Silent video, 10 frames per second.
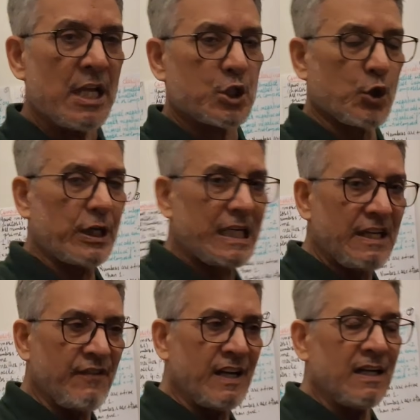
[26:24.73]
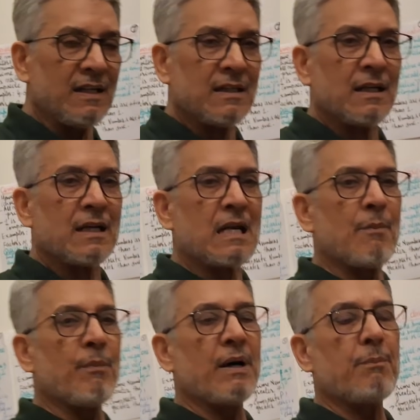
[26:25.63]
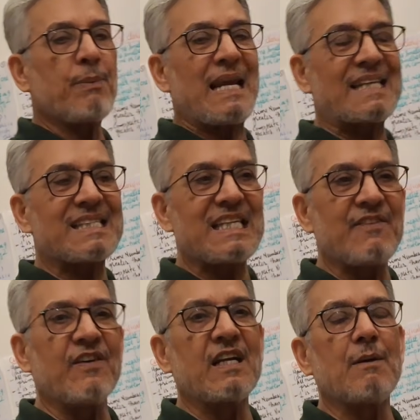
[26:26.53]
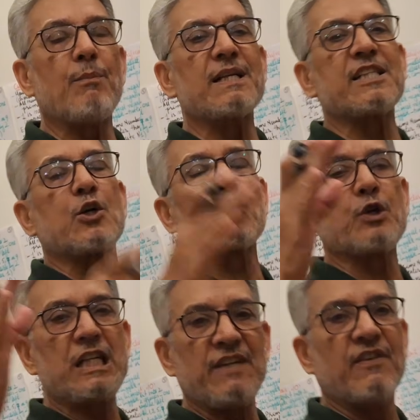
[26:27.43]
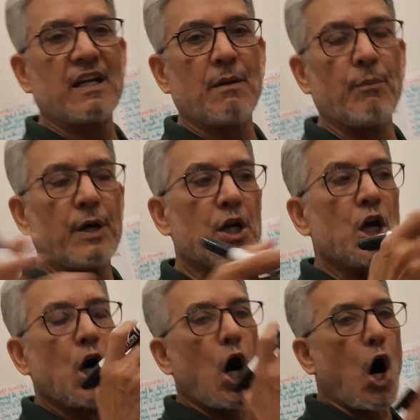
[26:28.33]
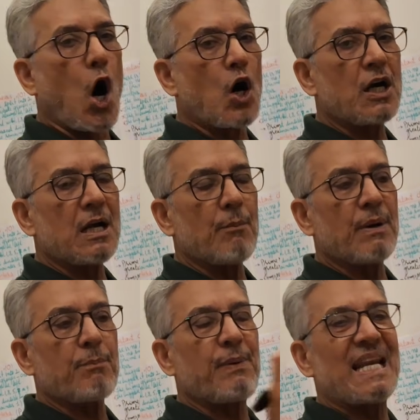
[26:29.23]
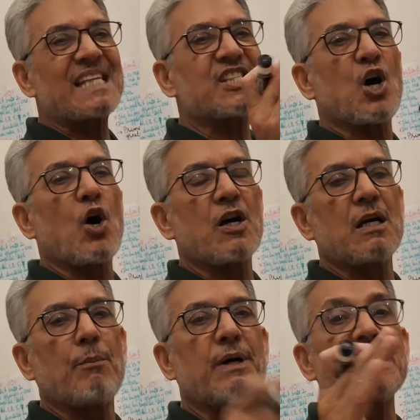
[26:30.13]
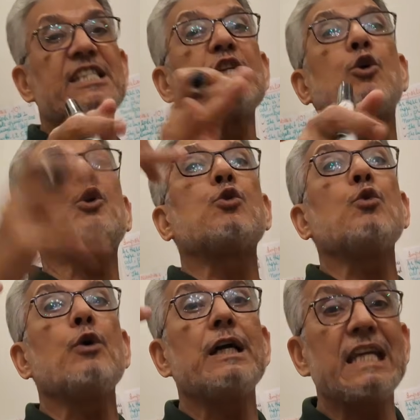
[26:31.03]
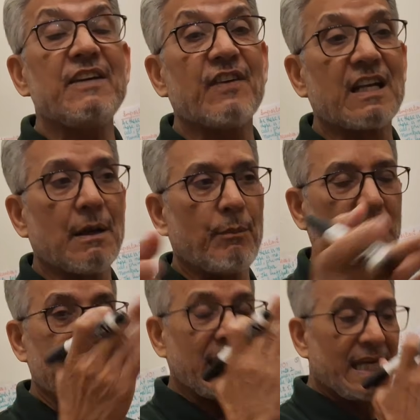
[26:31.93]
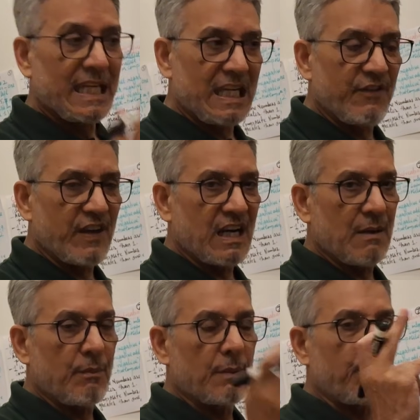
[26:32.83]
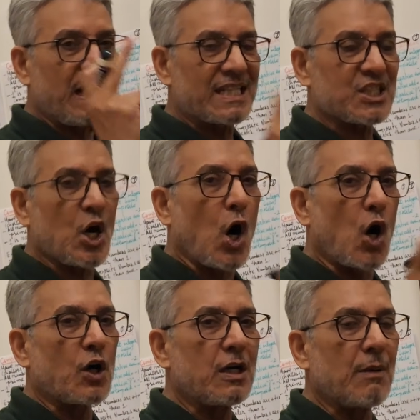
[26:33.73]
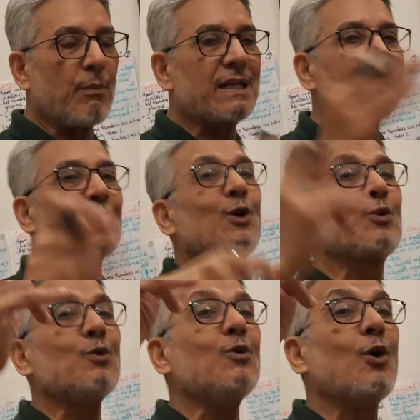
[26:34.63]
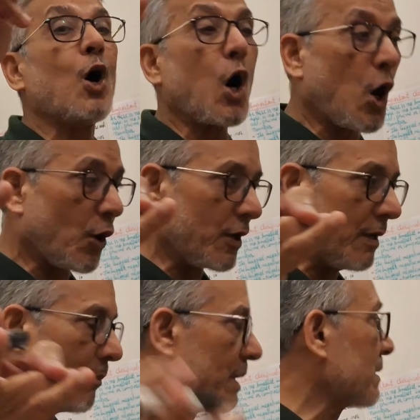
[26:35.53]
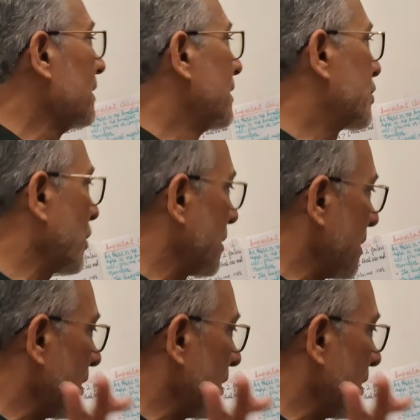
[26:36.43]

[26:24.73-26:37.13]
So even number plus even number is equal to even number. Odd number plus odd number is equal to even number. Even number plus odd number is equal to odd number. So